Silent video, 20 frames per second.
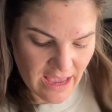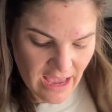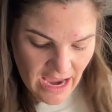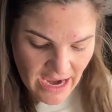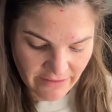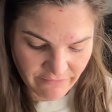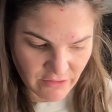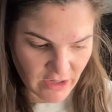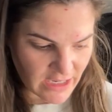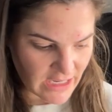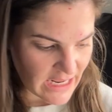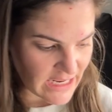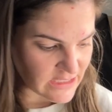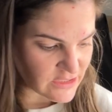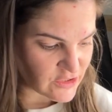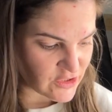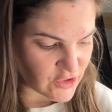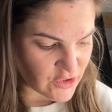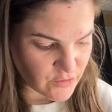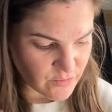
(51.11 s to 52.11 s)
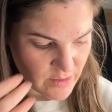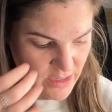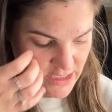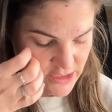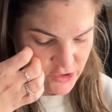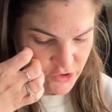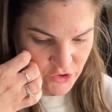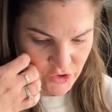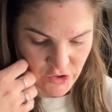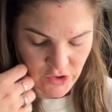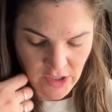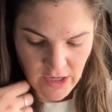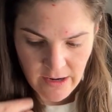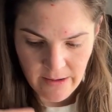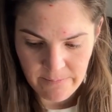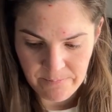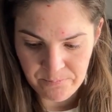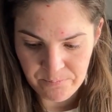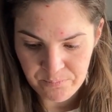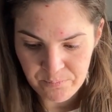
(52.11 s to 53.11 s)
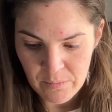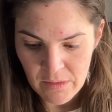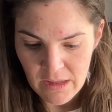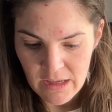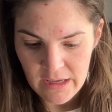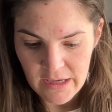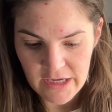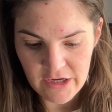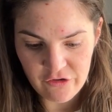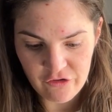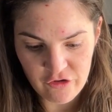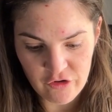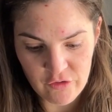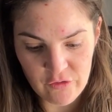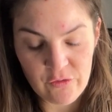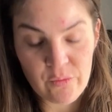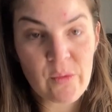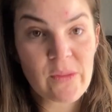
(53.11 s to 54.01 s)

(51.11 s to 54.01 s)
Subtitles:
I've not had too much issues